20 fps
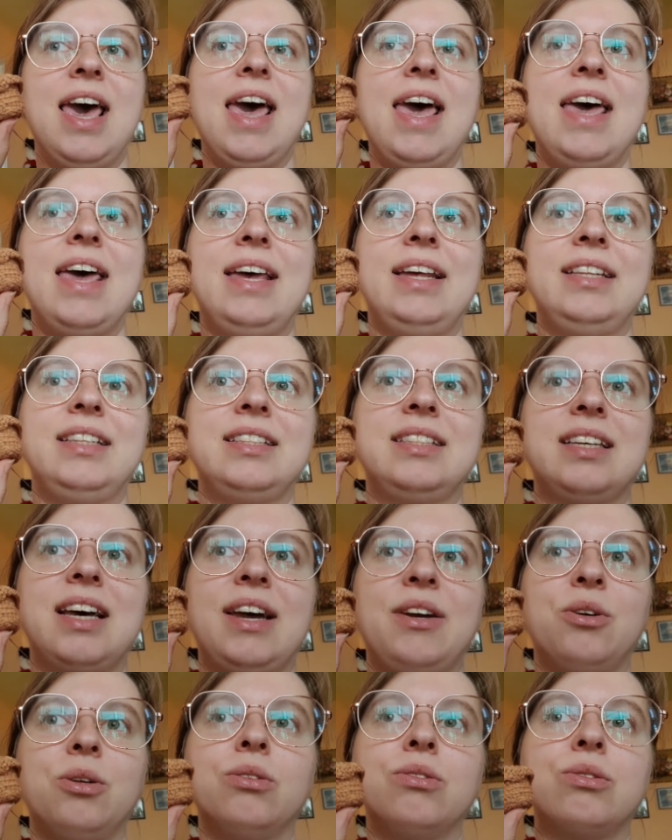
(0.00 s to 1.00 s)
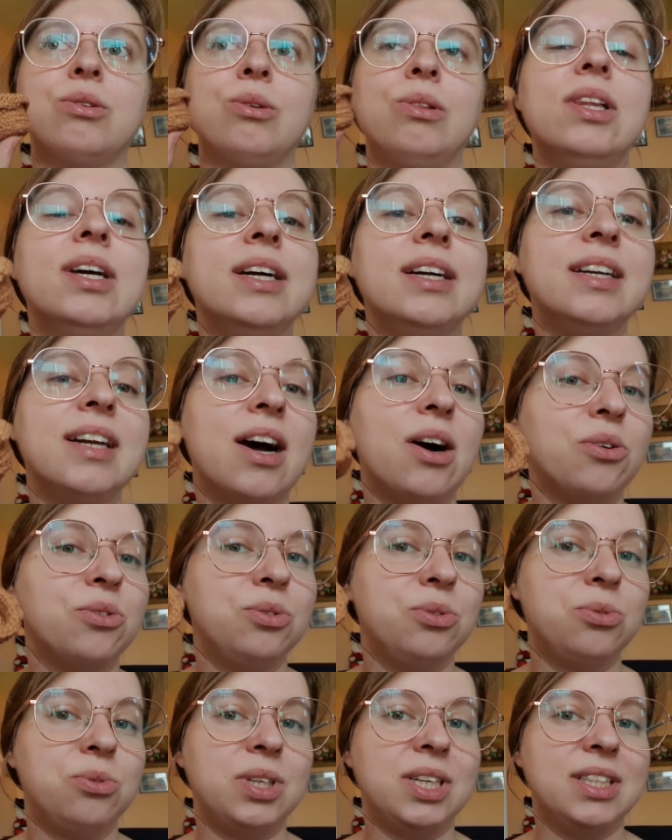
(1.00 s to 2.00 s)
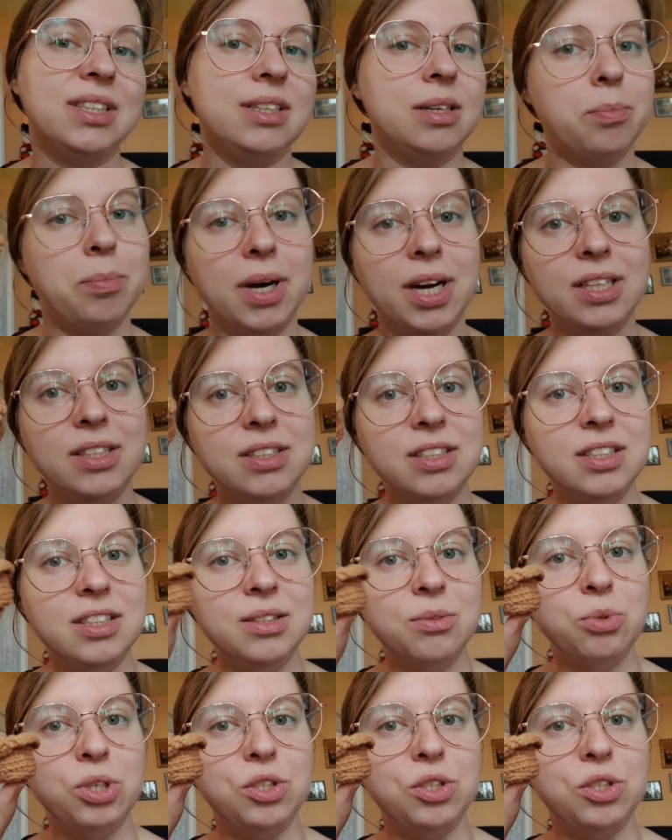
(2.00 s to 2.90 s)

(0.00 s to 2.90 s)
and I also learned how to read a pattern,